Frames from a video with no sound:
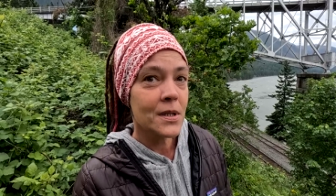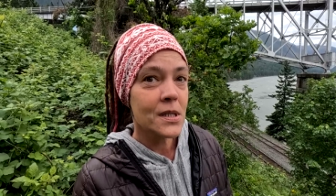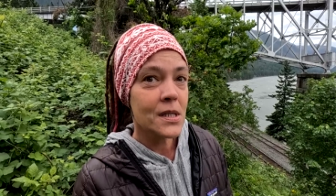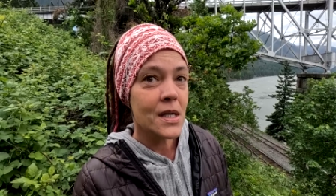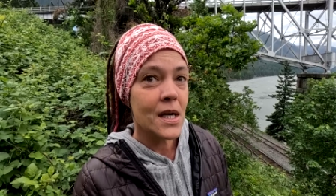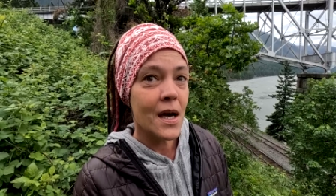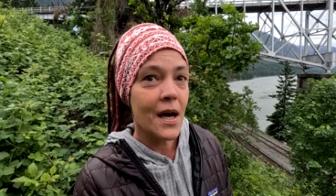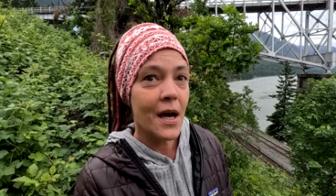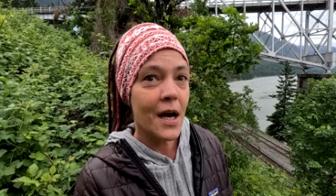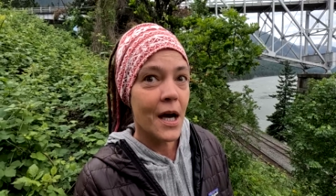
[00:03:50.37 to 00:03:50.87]

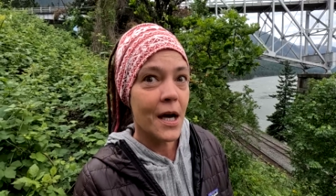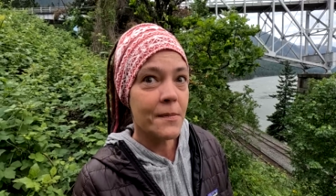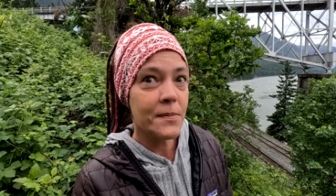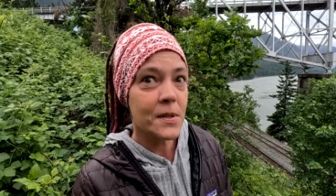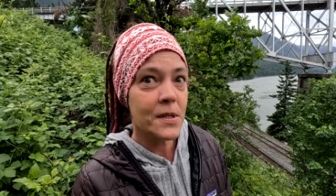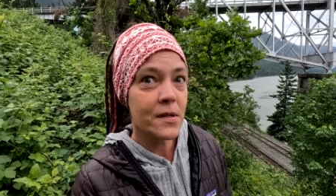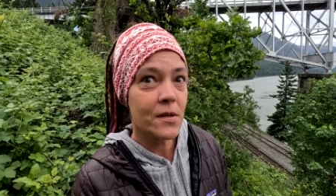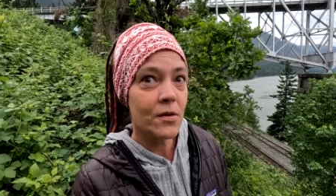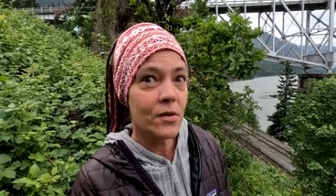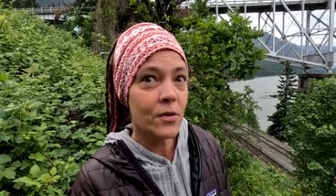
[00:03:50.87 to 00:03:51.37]
It's
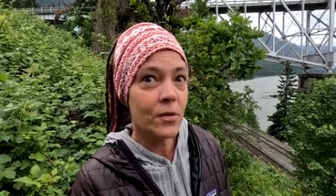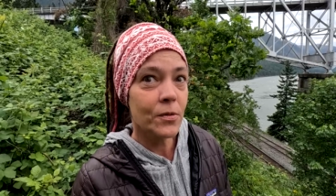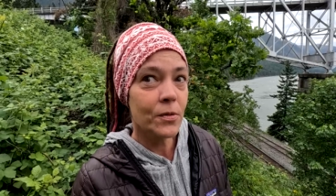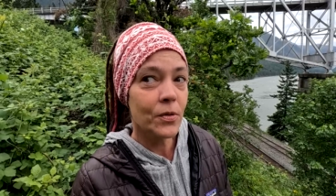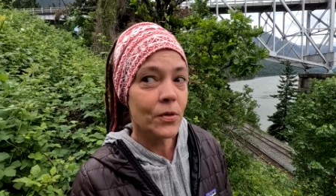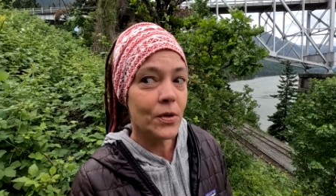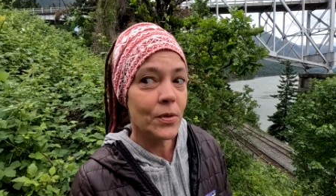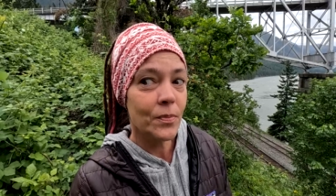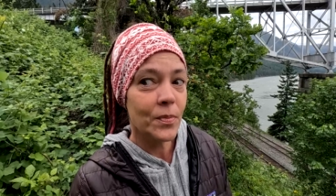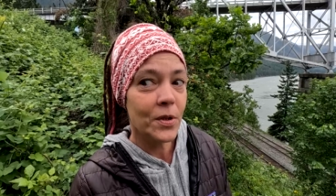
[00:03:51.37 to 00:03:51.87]

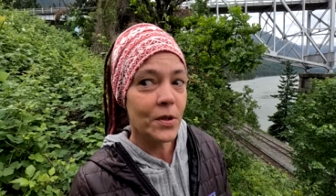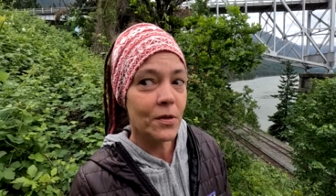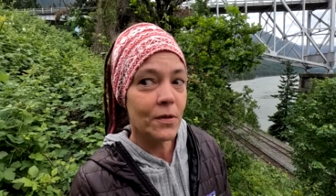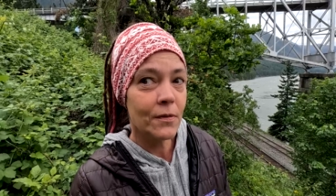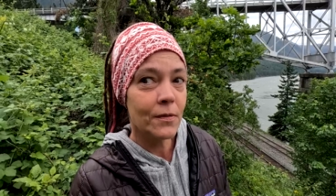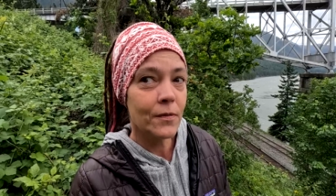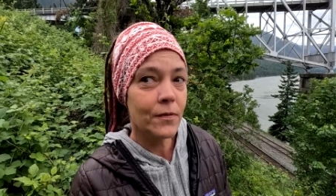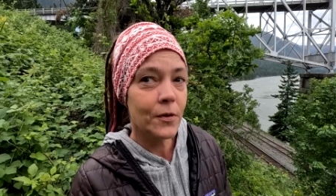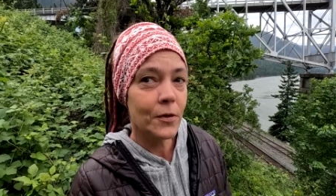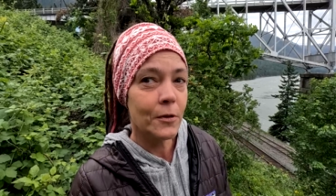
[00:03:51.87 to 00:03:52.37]
absolutely
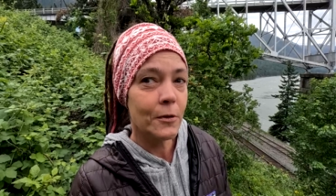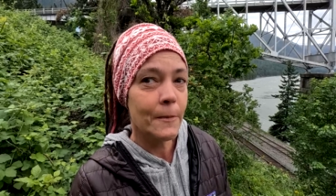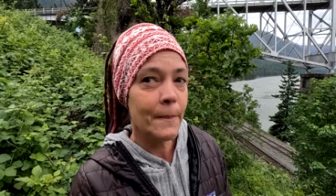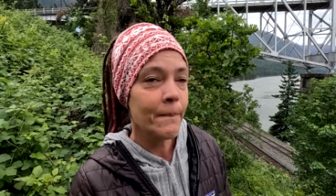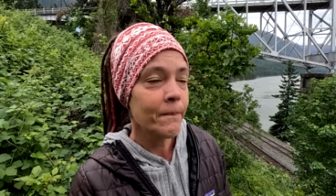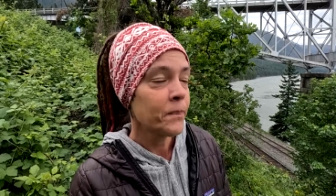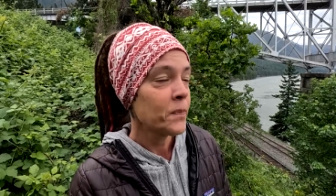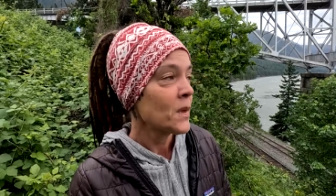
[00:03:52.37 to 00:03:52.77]
beautiful.